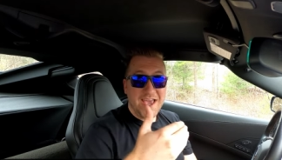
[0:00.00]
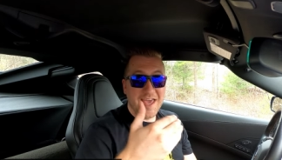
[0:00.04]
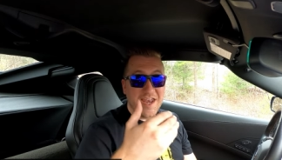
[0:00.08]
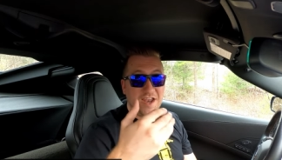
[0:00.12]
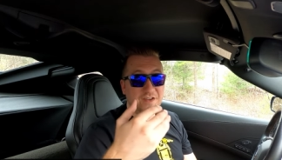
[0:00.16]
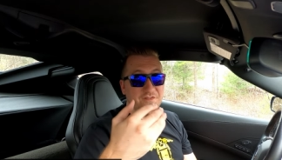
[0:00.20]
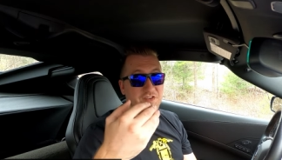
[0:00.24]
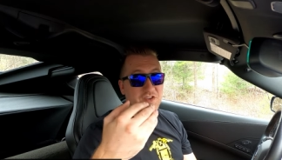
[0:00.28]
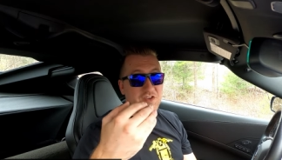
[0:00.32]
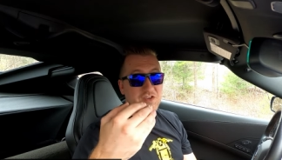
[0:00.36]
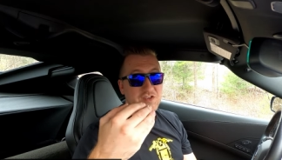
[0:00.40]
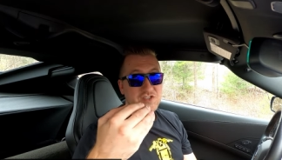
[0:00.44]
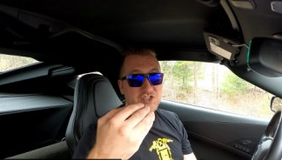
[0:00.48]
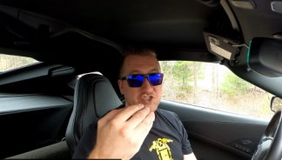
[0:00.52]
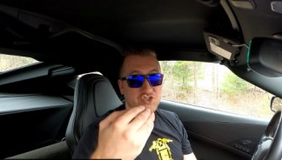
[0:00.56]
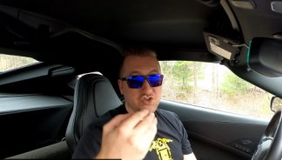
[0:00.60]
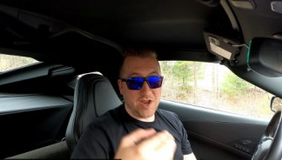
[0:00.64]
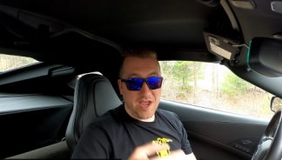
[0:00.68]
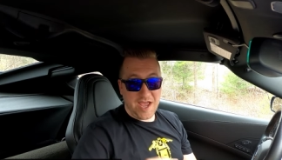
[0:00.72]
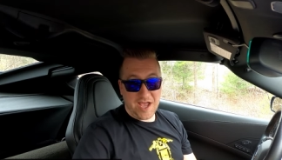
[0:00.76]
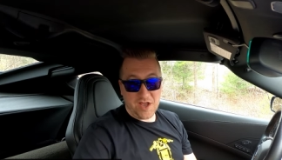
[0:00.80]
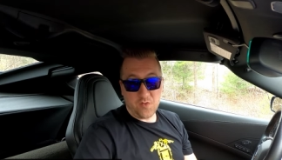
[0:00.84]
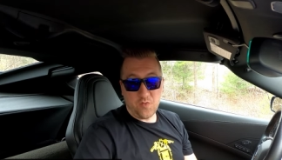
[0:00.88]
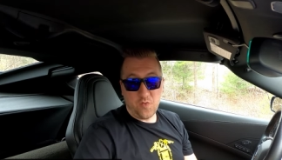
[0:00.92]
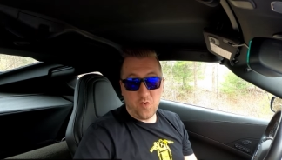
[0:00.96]
and I've used
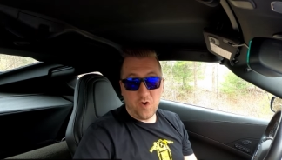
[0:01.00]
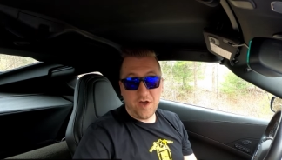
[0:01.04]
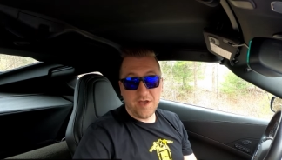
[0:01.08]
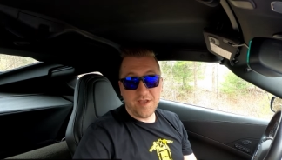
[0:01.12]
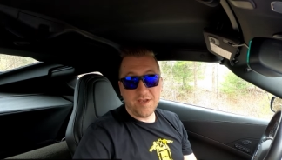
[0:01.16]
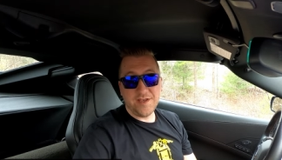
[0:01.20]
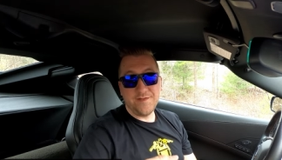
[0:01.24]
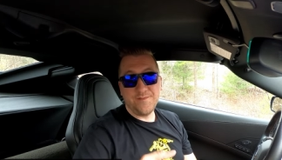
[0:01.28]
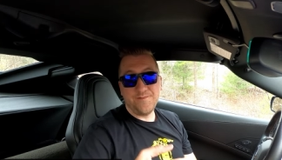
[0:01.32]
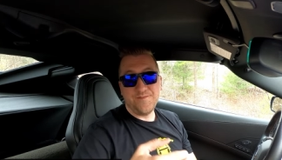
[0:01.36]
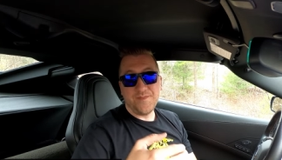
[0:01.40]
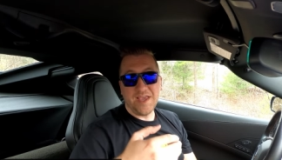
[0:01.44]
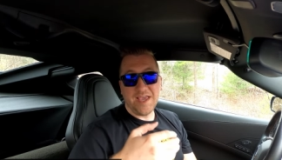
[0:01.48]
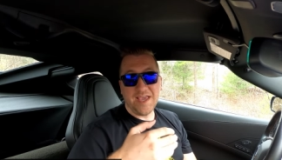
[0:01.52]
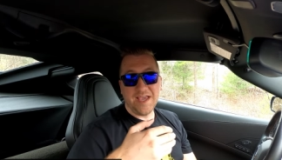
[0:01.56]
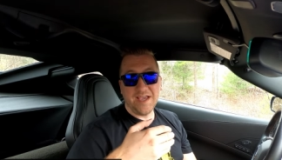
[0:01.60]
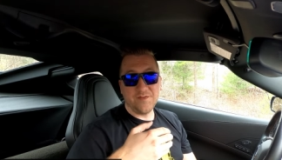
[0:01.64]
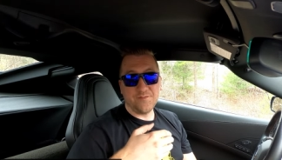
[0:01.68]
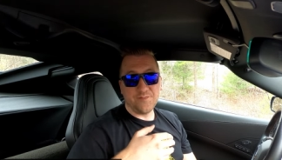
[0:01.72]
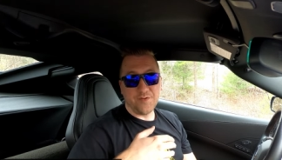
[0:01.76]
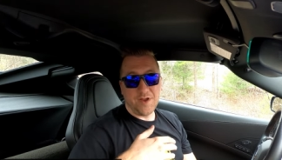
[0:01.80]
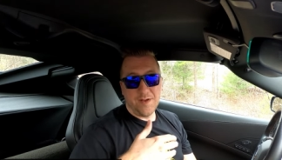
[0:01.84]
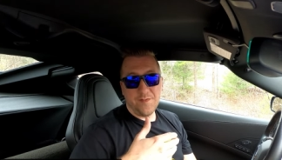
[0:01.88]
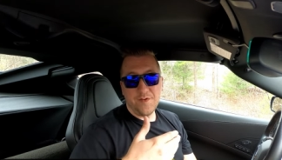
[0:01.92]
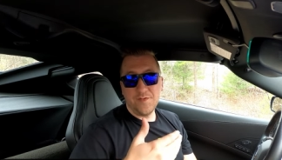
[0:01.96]
track one
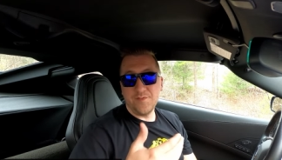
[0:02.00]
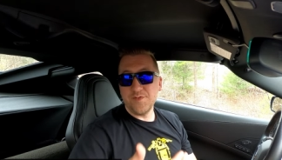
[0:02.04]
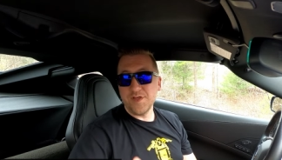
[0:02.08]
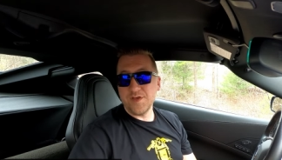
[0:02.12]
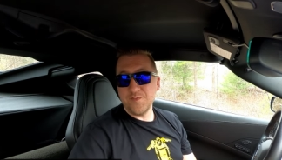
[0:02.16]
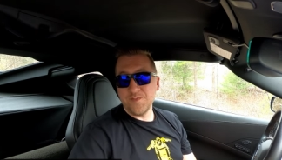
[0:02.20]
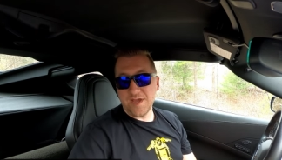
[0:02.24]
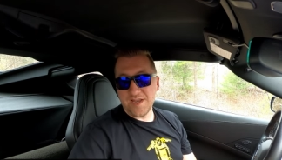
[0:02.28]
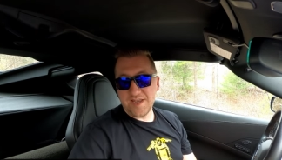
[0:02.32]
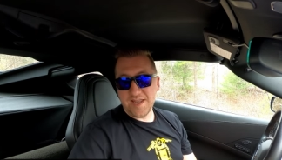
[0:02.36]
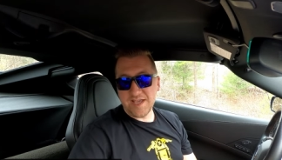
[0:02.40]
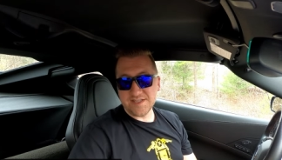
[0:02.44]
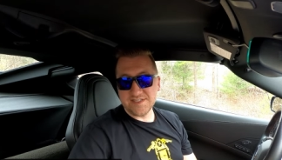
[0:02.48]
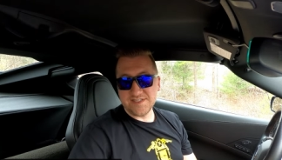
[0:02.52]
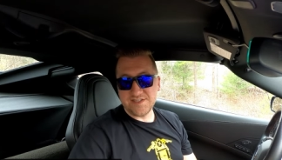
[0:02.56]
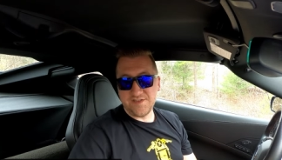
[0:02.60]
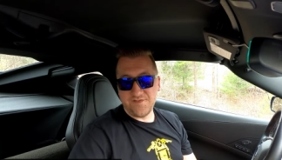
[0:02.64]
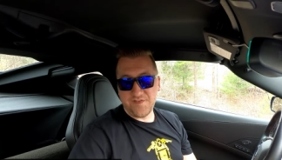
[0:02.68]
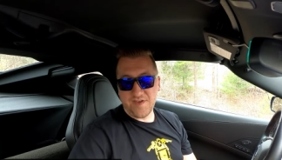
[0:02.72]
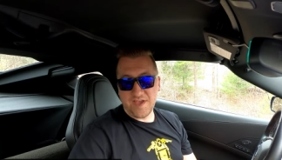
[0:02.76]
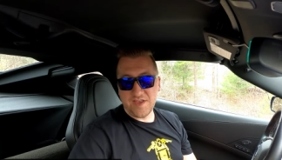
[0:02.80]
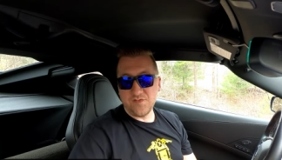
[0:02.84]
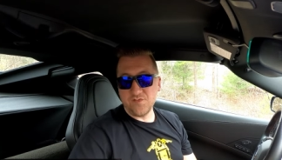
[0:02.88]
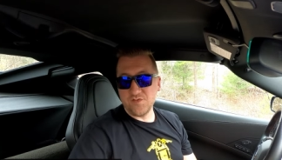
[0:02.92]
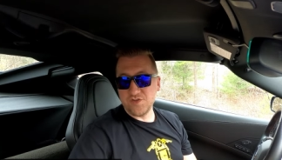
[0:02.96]
and probably my next
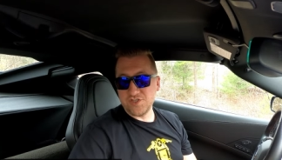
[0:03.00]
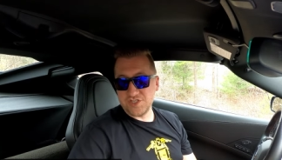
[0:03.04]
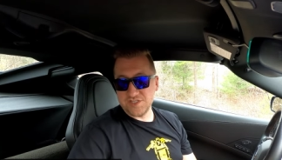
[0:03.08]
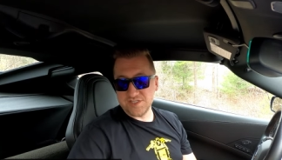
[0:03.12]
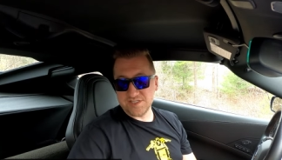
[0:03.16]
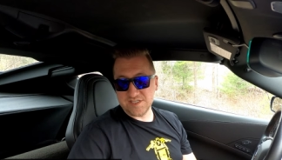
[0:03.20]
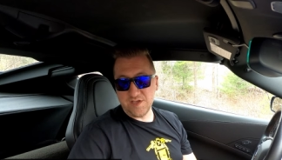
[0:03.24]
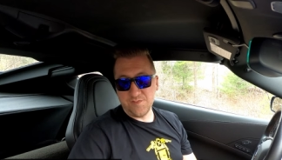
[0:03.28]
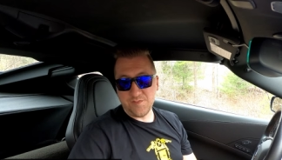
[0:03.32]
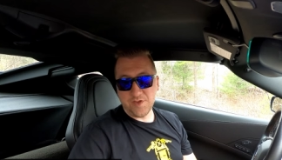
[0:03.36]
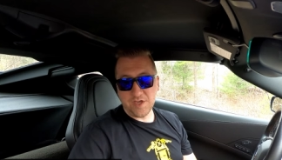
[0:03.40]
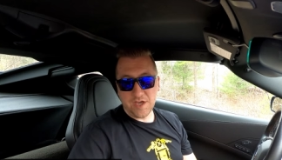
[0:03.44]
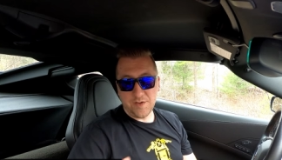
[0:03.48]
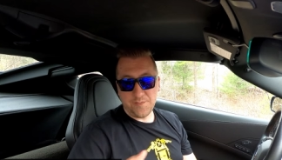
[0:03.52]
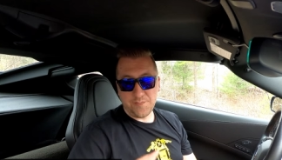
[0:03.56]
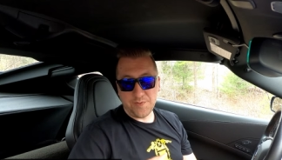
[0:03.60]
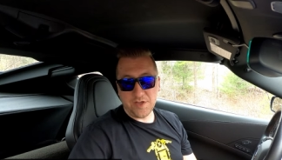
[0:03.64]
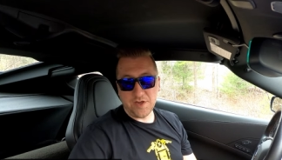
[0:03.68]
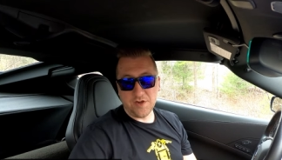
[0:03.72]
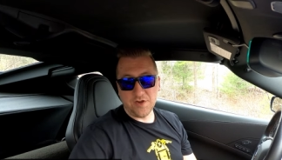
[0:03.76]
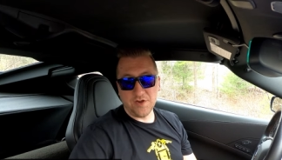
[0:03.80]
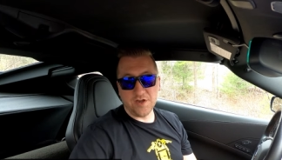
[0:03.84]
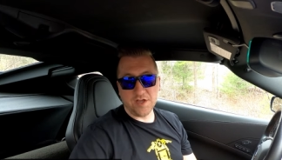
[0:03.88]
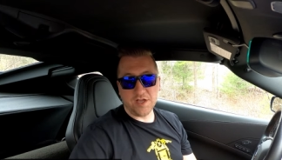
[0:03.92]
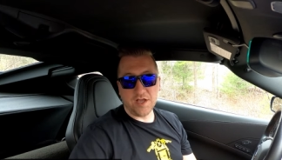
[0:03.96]
event, which is coming up
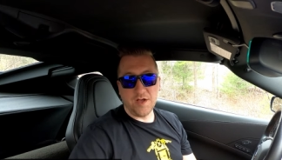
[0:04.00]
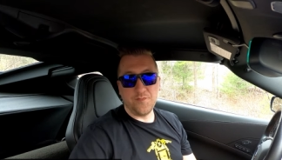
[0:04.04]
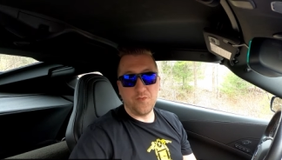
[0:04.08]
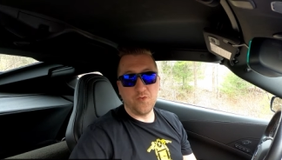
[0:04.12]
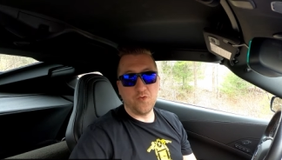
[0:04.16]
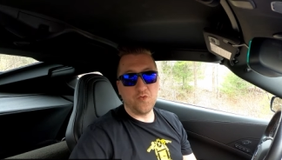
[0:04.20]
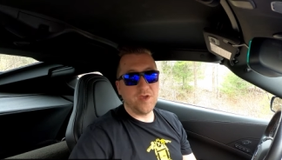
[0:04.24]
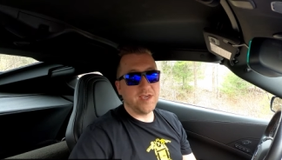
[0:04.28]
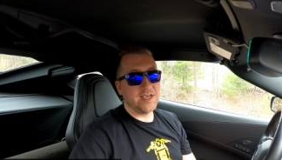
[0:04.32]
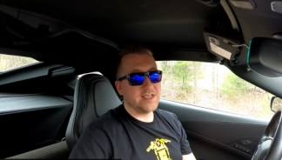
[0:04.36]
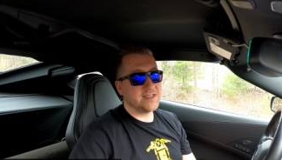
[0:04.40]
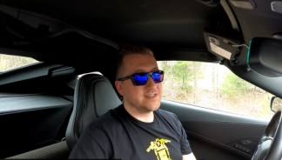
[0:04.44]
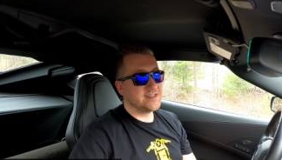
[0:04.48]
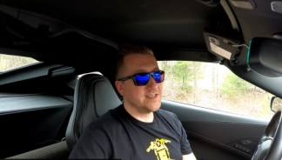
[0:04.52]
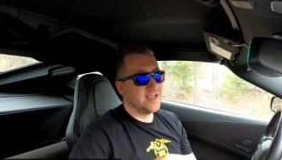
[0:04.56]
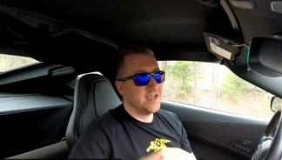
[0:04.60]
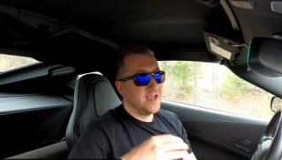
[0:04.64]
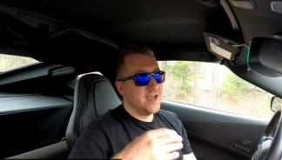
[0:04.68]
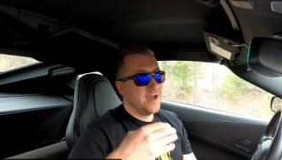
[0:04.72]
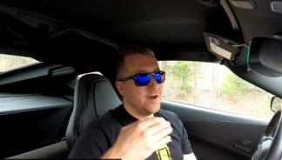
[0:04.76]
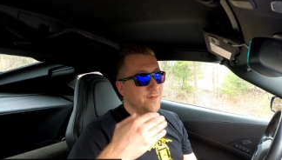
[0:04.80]
here in a couple weeks.